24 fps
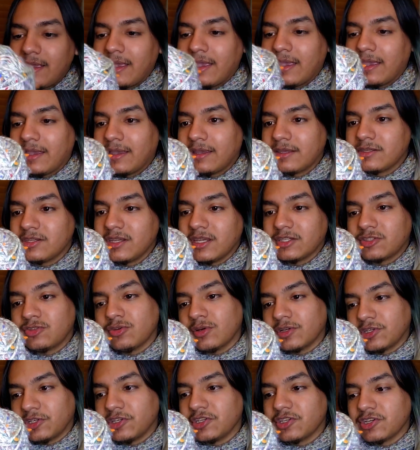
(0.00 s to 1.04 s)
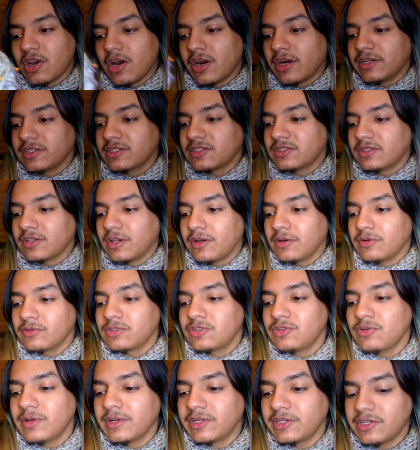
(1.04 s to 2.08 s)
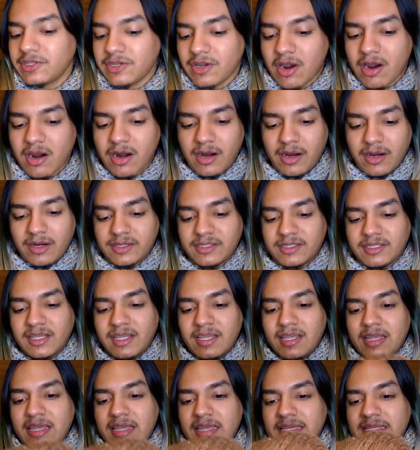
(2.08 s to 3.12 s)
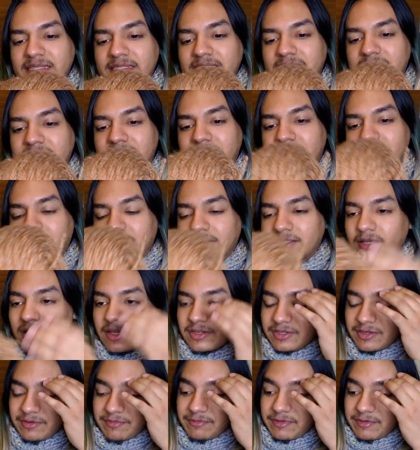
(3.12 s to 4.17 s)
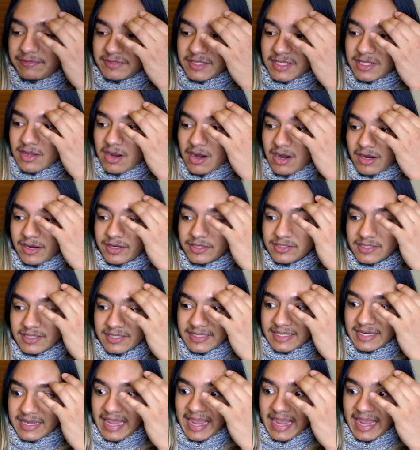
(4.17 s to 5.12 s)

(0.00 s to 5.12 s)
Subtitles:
And you get 200 yards. So 200 yards, 650 yards, so it was like